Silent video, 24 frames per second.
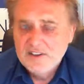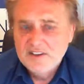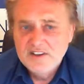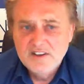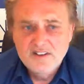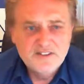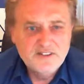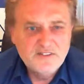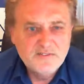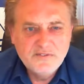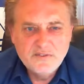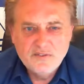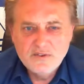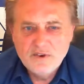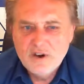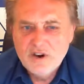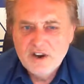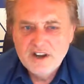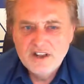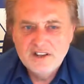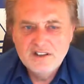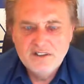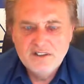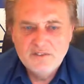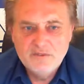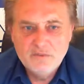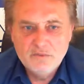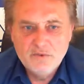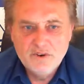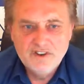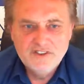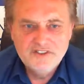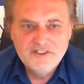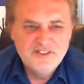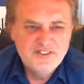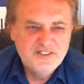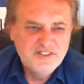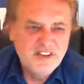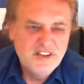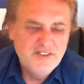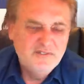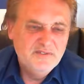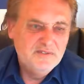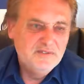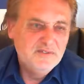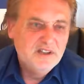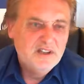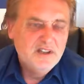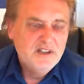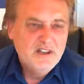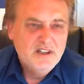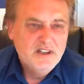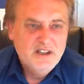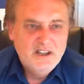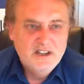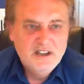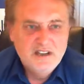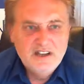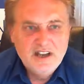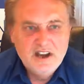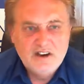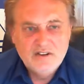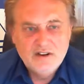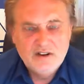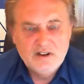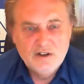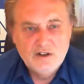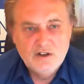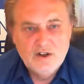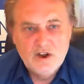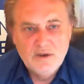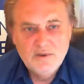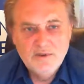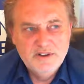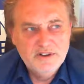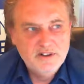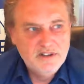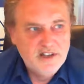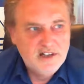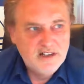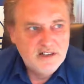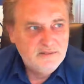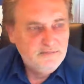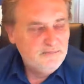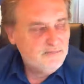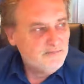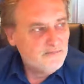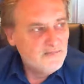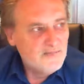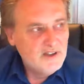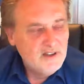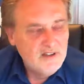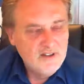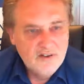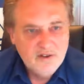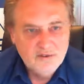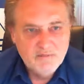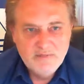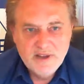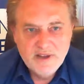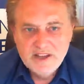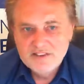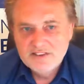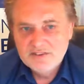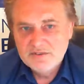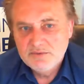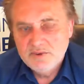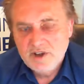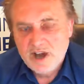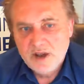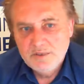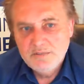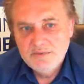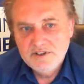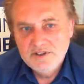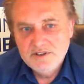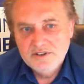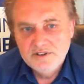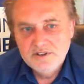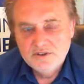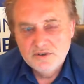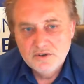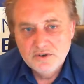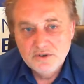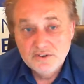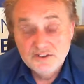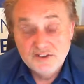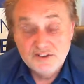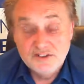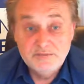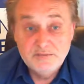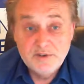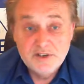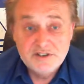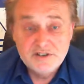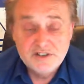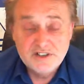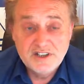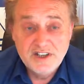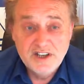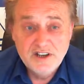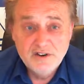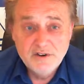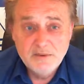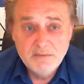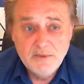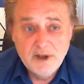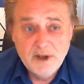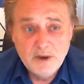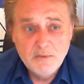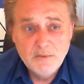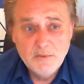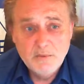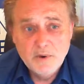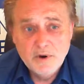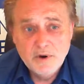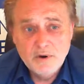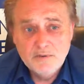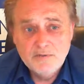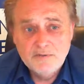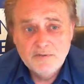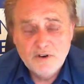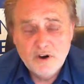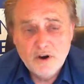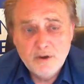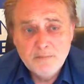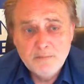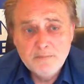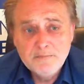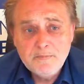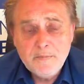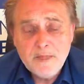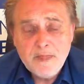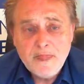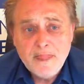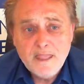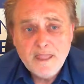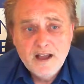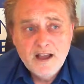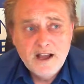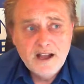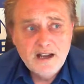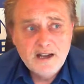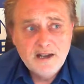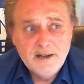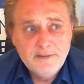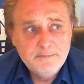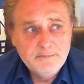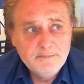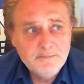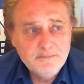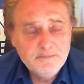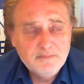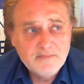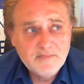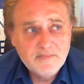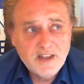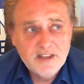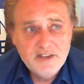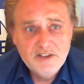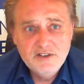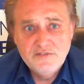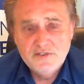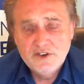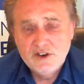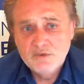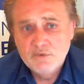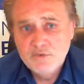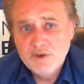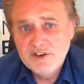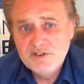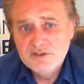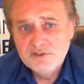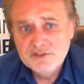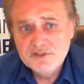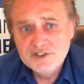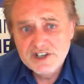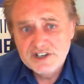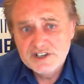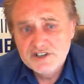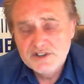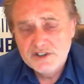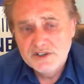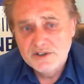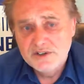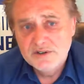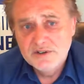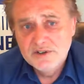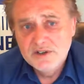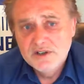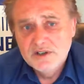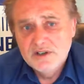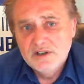There's a variety of different reasons. Even in current climate, you're about to open your doors, especially here in Melbourne, where I'm from, and you've got a rental check due.